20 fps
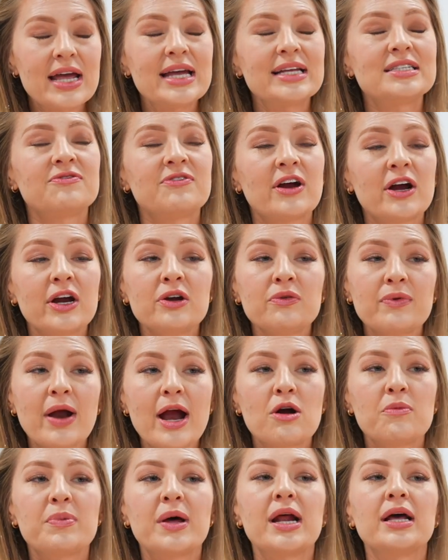It's very
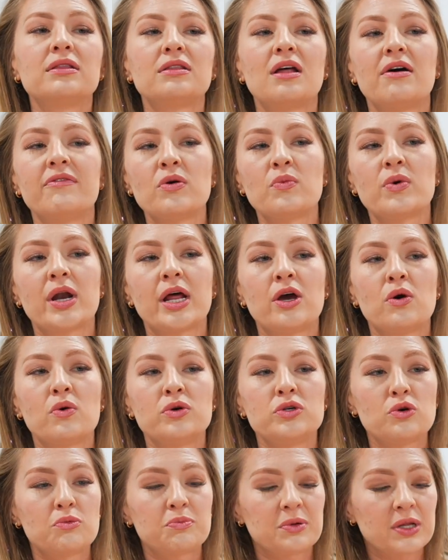rare, but I love it when I go
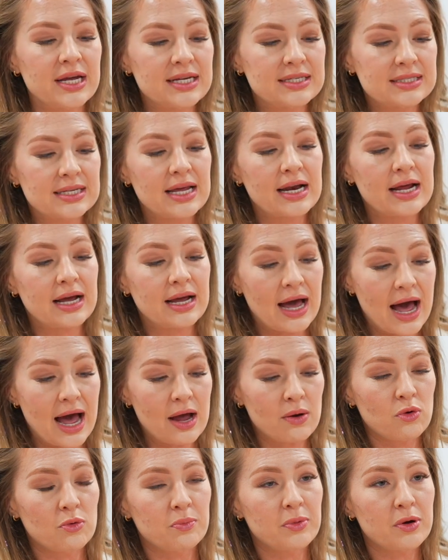into a place and a guy
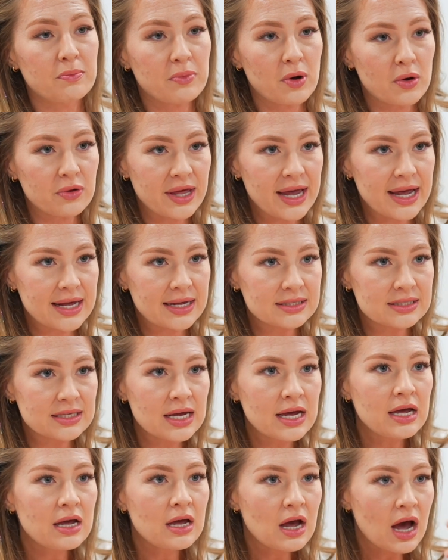will put both hands,
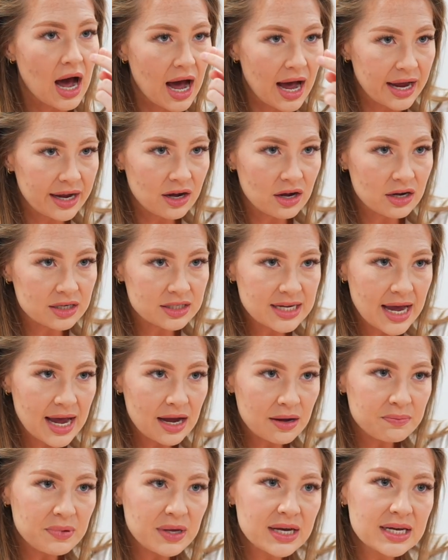eye
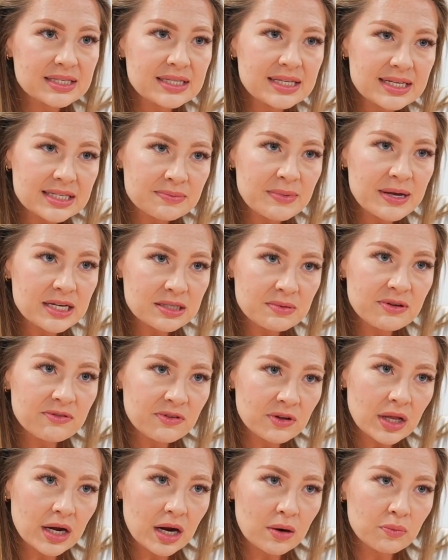contact, because this makes me
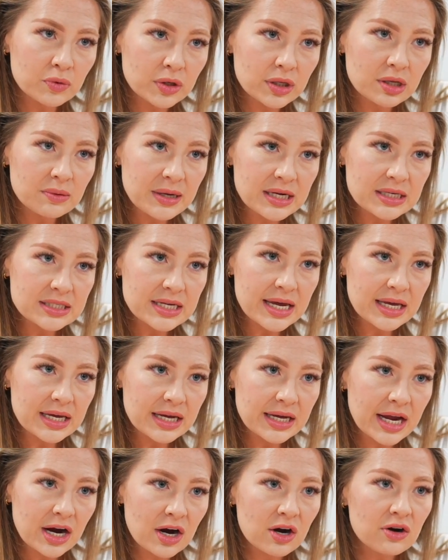feel like I'm really being taken
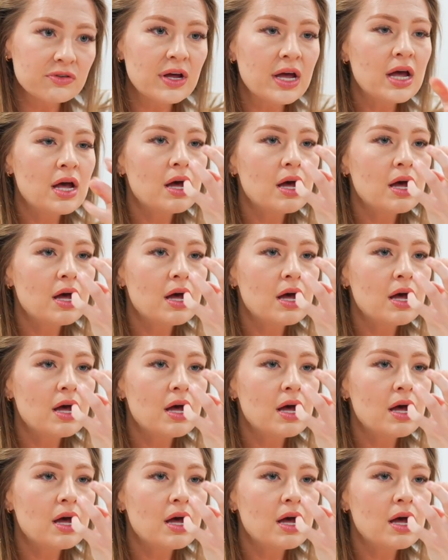care of,